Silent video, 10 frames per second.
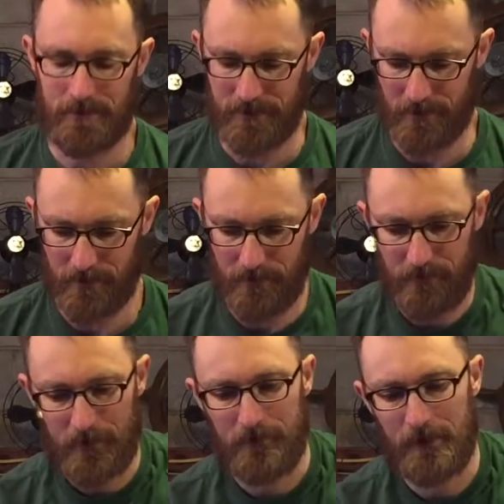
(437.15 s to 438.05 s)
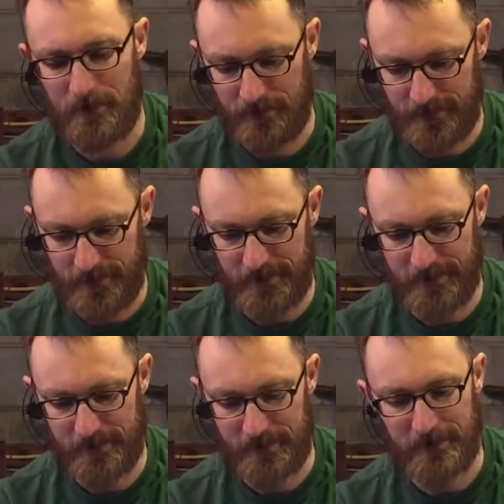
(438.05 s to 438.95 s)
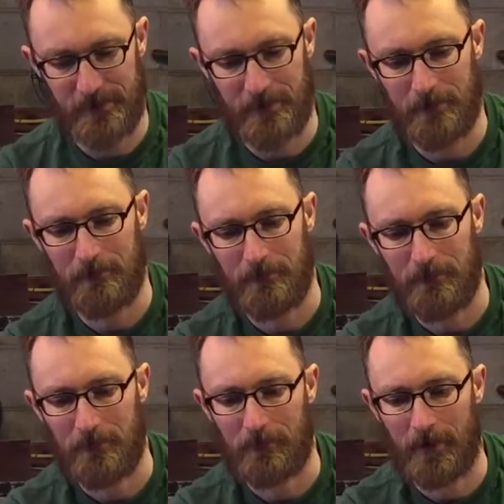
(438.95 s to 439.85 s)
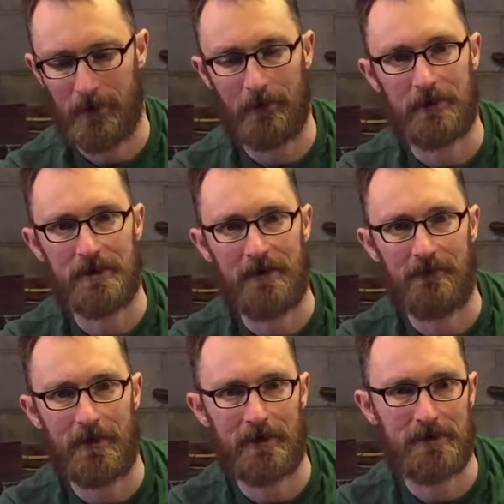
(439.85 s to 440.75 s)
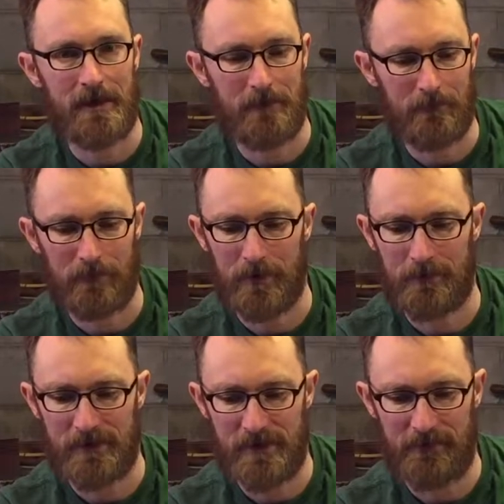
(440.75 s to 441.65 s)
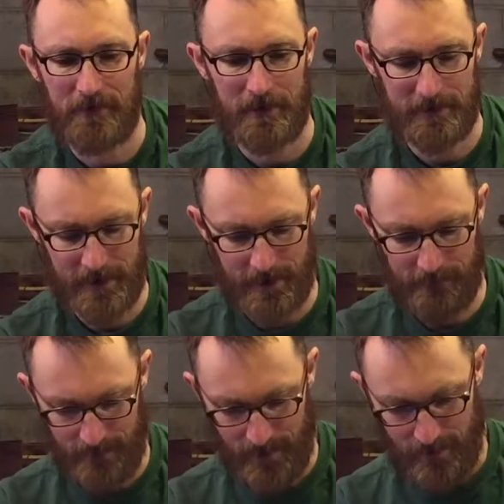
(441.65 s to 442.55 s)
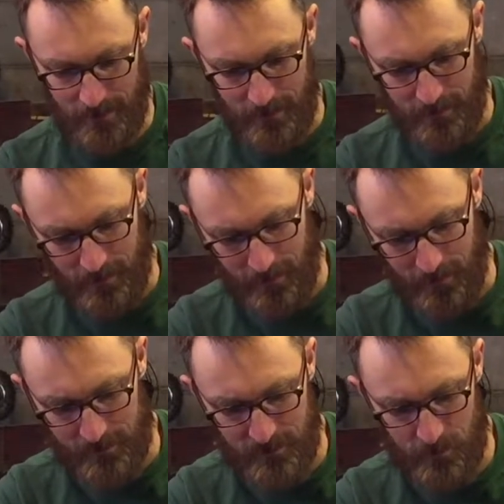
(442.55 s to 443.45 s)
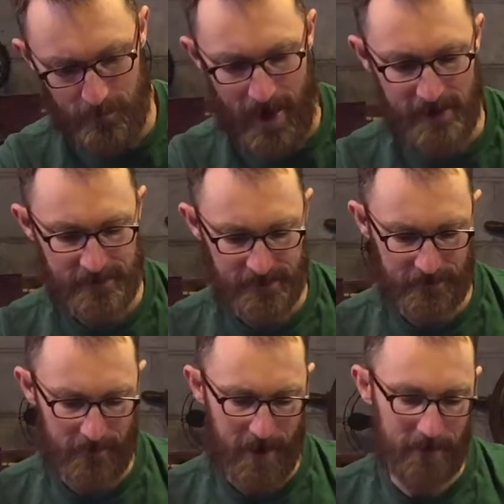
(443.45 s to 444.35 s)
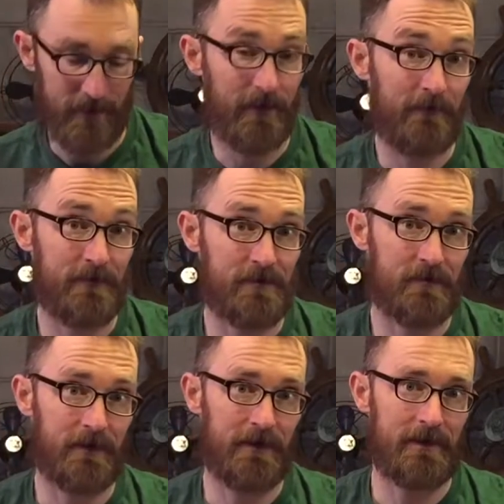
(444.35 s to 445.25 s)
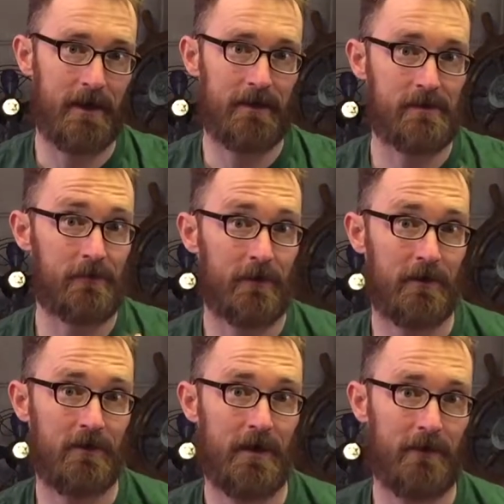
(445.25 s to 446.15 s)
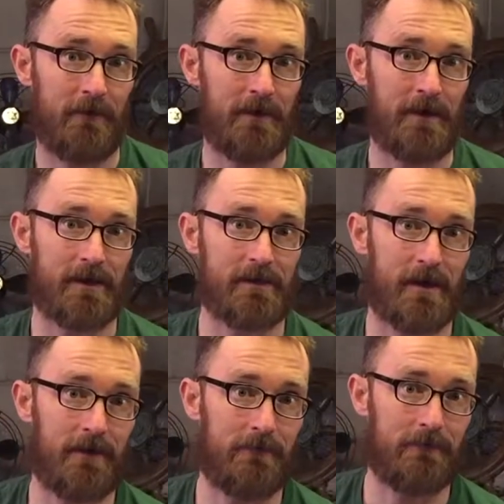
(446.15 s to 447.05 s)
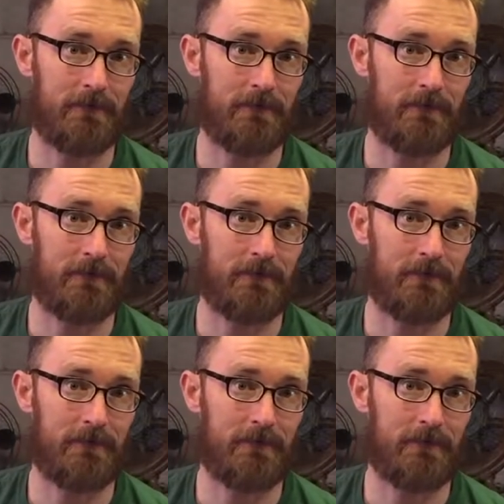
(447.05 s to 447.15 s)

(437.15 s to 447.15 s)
So what we used is some regular Teflon tape, plumber's Teflon tape. 2 passes around and it fits really tight. So we're going to do that with the next side.